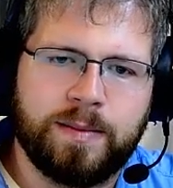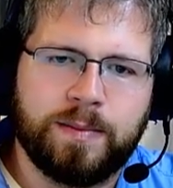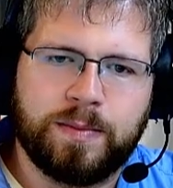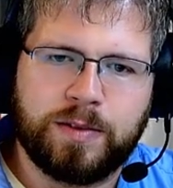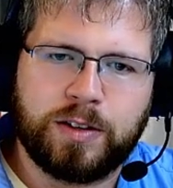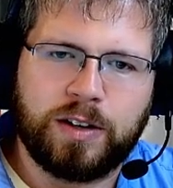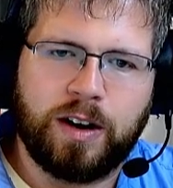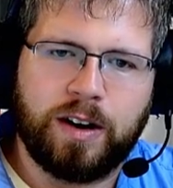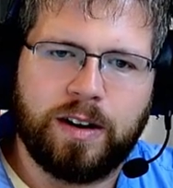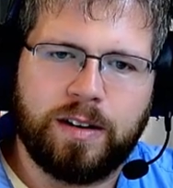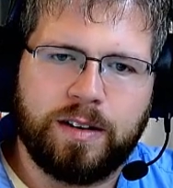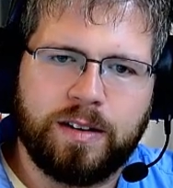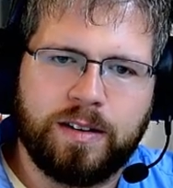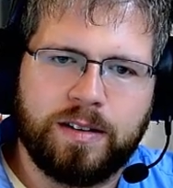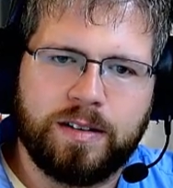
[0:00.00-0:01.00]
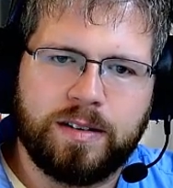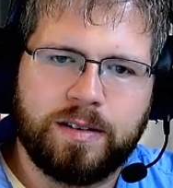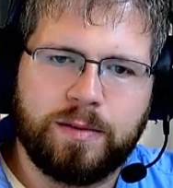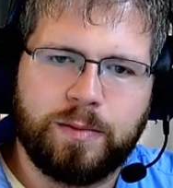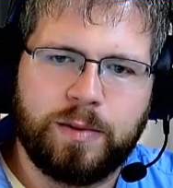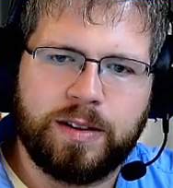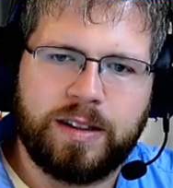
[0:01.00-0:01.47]
start
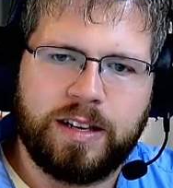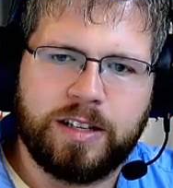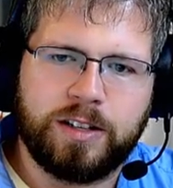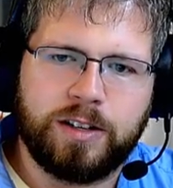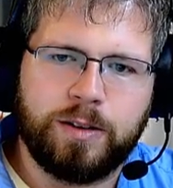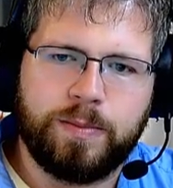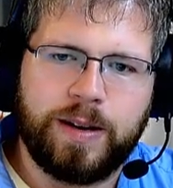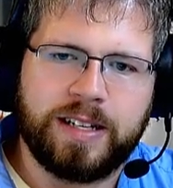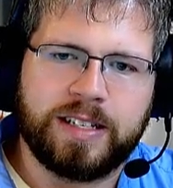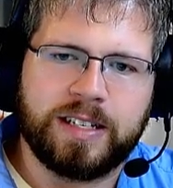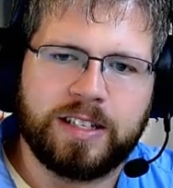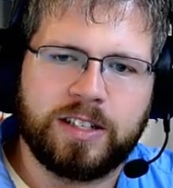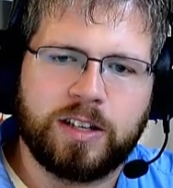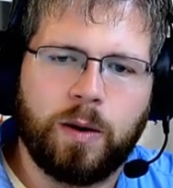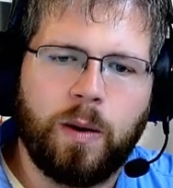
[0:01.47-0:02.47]
with these two beats. And so